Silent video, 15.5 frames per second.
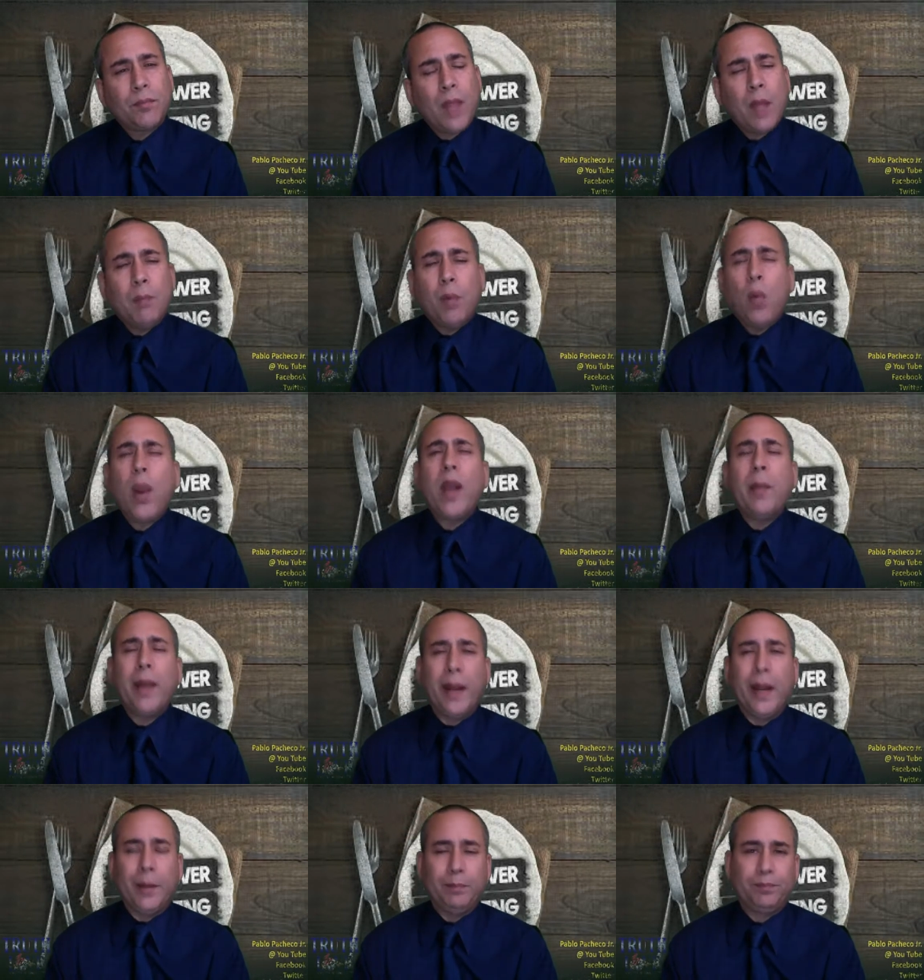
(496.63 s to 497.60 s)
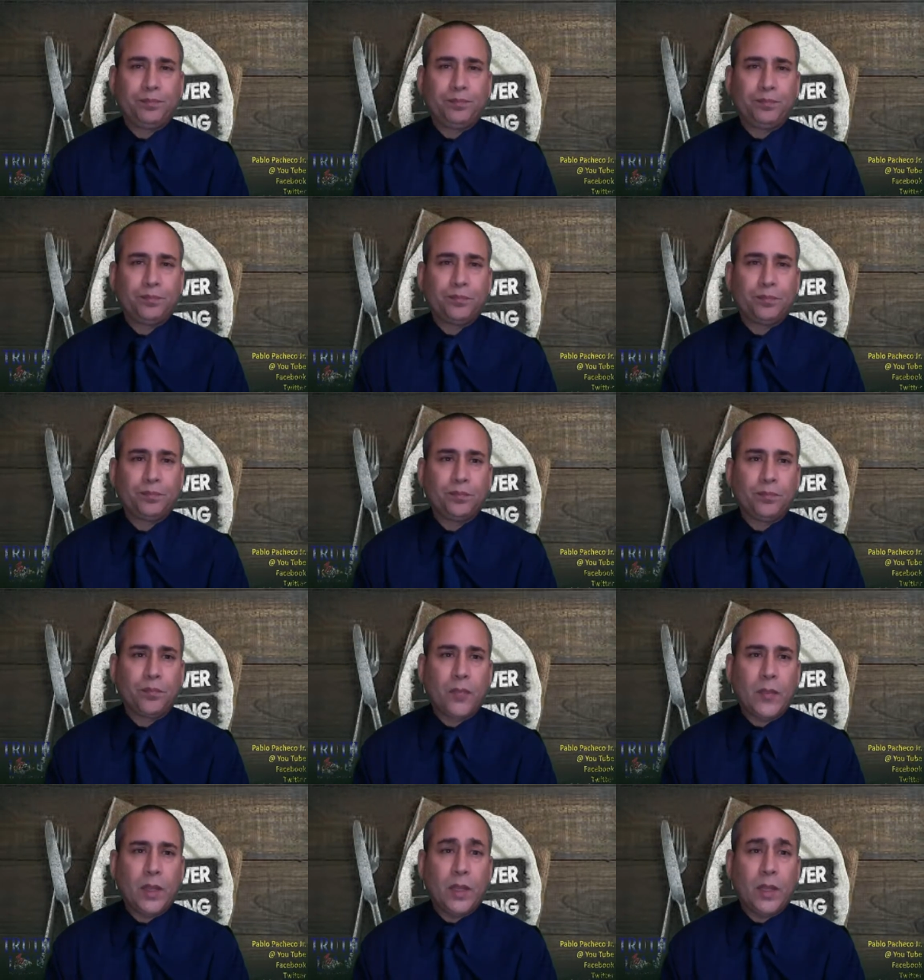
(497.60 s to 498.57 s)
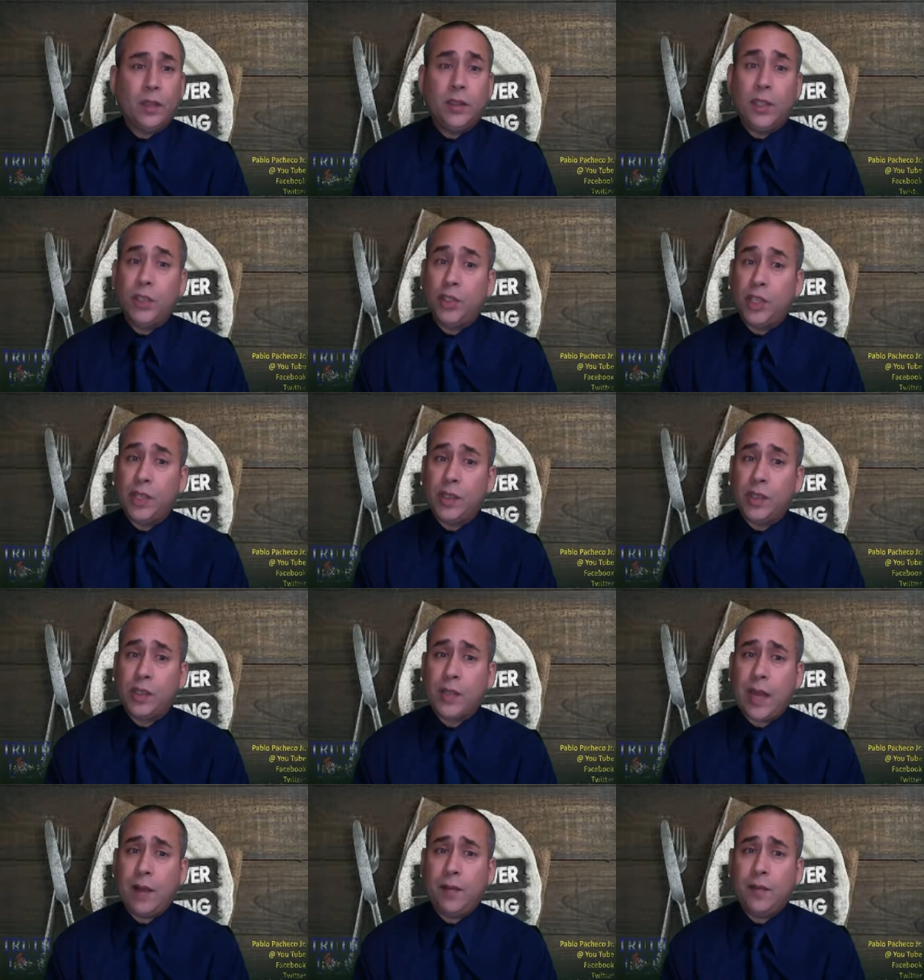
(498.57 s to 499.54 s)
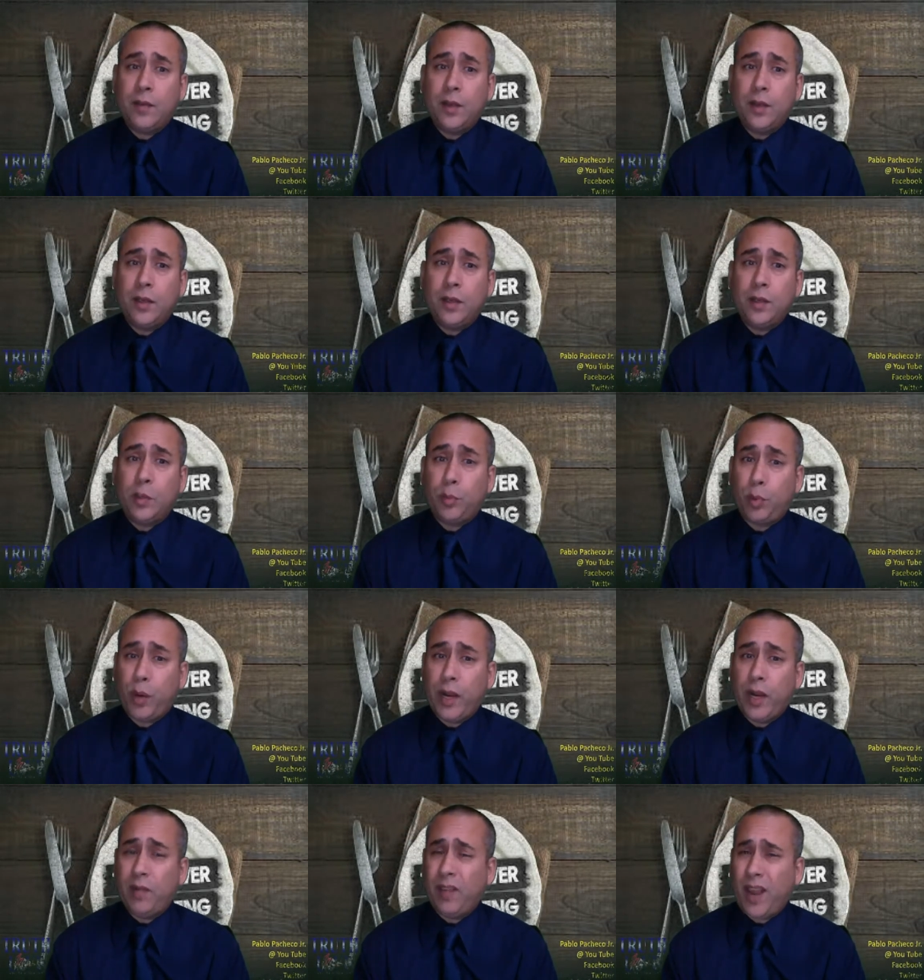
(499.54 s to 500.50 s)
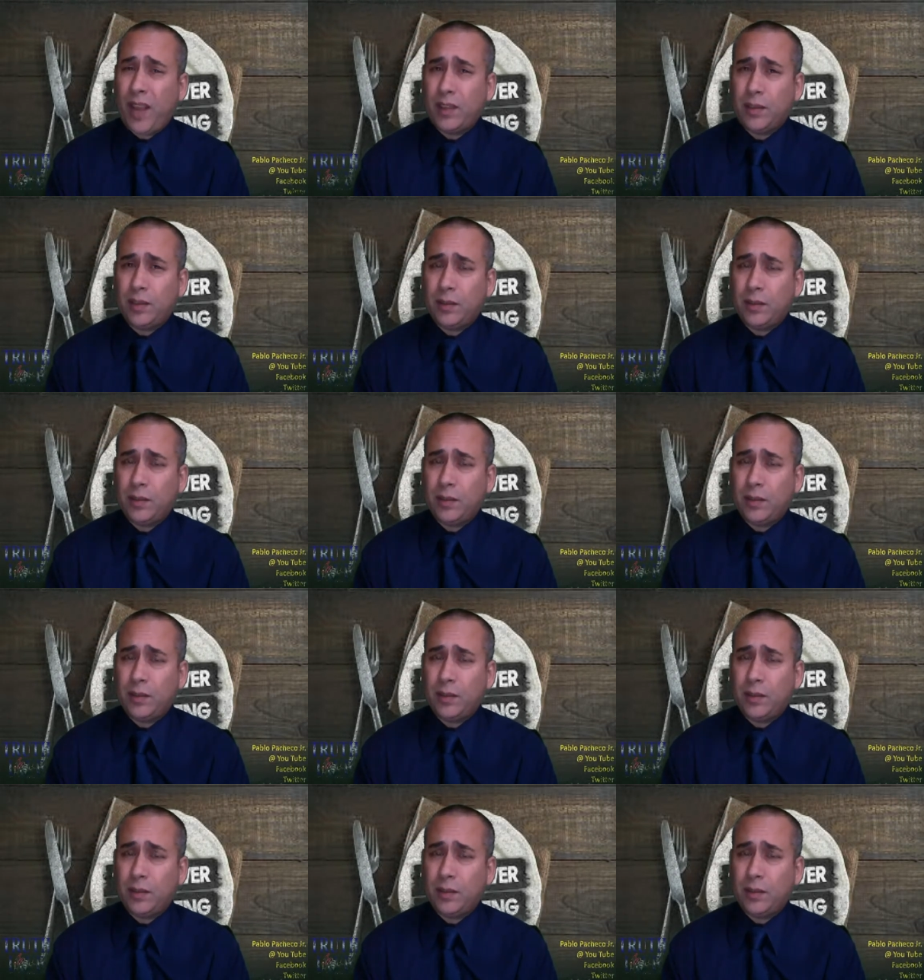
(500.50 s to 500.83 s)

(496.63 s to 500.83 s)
But wait a minute did Jesus have to pray and fast?